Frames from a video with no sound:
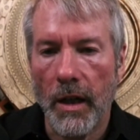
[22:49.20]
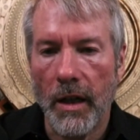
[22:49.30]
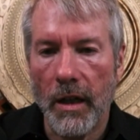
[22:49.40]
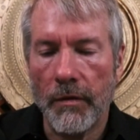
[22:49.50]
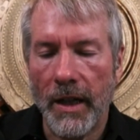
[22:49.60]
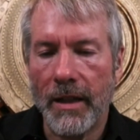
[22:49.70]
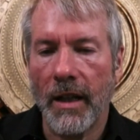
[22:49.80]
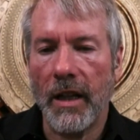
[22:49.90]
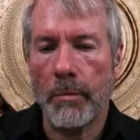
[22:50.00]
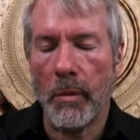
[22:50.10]
if I
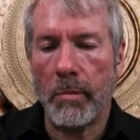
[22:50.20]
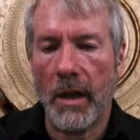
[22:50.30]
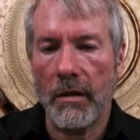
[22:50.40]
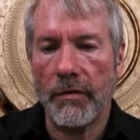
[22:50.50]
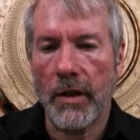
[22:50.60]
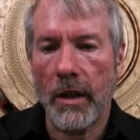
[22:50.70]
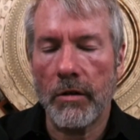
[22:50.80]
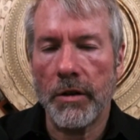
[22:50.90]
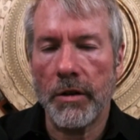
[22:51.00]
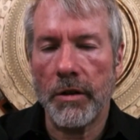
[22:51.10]
light up a
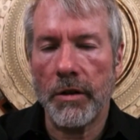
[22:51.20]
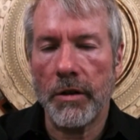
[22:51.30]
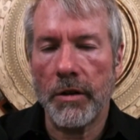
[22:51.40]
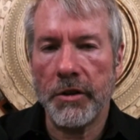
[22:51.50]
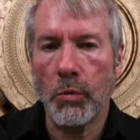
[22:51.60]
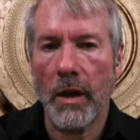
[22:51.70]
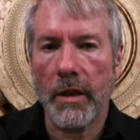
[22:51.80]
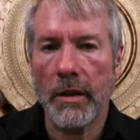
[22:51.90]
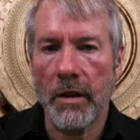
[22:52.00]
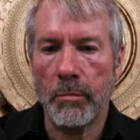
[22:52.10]
bonfire and you
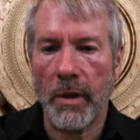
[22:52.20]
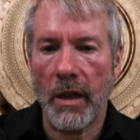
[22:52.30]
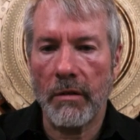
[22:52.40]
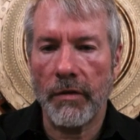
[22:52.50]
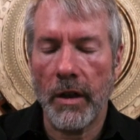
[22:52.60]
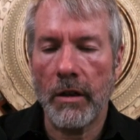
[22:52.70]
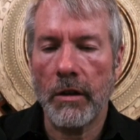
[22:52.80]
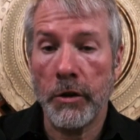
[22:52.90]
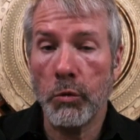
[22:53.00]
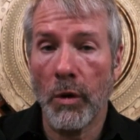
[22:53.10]
walk into the
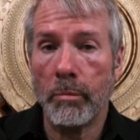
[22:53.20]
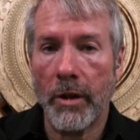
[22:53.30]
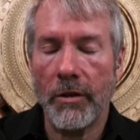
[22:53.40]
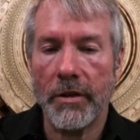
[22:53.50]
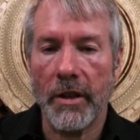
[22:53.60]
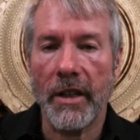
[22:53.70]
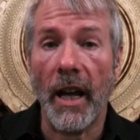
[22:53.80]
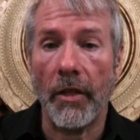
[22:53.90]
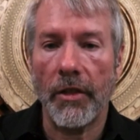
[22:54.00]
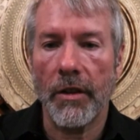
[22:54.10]
bonfire, you will burn to
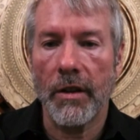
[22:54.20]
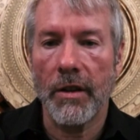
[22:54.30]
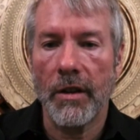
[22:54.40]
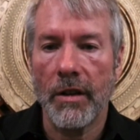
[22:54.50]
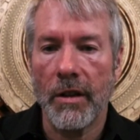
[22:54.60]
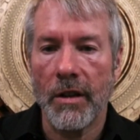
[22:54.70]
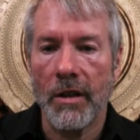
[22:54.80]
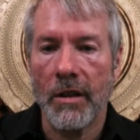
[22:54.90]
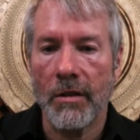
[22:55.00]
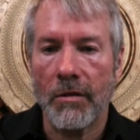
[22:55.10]
death.
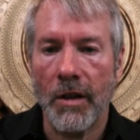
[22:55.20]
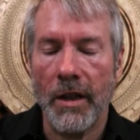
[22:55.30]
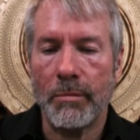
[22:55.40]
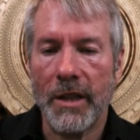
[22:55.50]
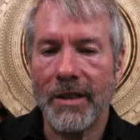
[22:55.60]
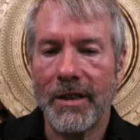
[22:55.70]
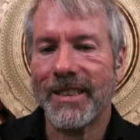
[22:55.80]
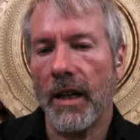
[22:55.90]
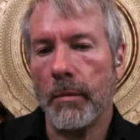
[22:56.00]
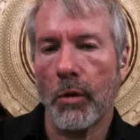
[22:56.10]
Right? But in the
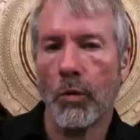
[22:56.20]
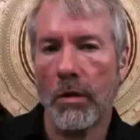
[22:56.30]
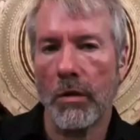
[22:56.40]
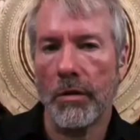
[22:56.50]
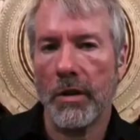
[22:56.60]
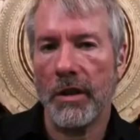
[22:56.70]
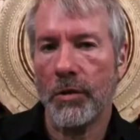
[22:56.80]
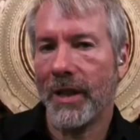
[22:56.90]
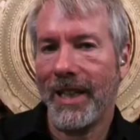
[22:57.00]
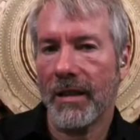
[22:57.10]
cyber world, you
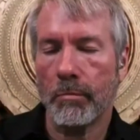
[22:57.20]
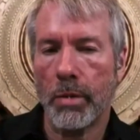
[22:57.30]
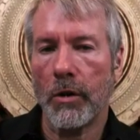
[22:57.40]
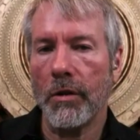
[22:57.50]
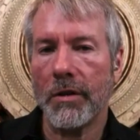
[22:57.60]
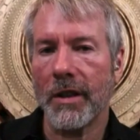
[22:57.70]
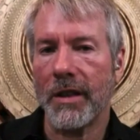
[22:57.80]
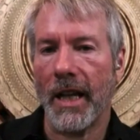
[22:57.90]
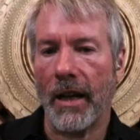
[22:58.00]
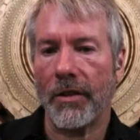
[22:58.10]
can't burn to
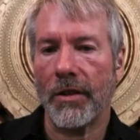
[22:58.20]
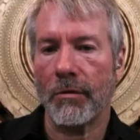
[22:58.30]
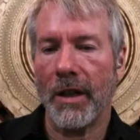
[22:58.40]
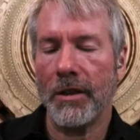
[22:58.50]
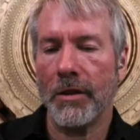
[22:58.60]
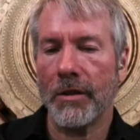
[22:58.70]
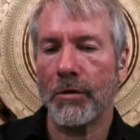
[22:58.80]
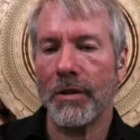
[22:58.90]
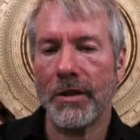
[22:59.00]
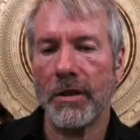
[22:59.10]
death, right?
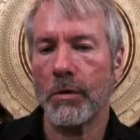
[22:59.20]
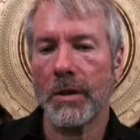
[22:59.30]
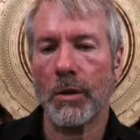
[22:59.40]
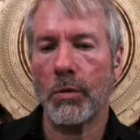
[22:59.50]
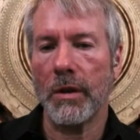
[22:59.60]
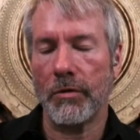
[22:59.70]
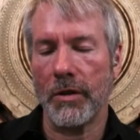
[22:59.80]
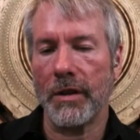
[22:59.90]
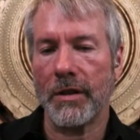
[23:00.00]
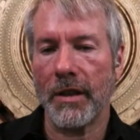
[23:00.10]
There is no
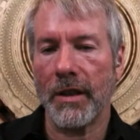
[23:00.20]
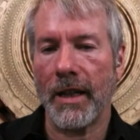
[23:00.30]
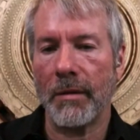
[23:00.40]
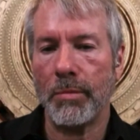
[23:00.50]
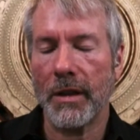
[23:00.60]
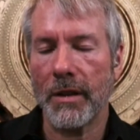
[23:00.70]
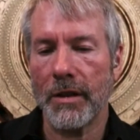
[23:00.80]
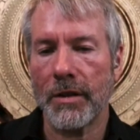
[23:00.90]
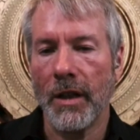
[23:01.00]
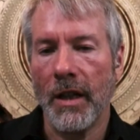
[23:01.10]
equivalent to that,
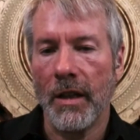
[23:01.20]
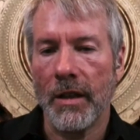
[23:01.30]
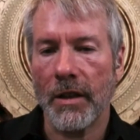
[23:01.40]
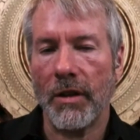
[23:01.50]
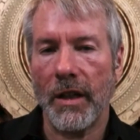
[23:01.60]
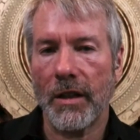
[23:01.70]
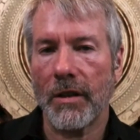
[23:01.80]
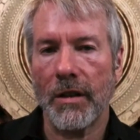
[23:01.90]
because the credit card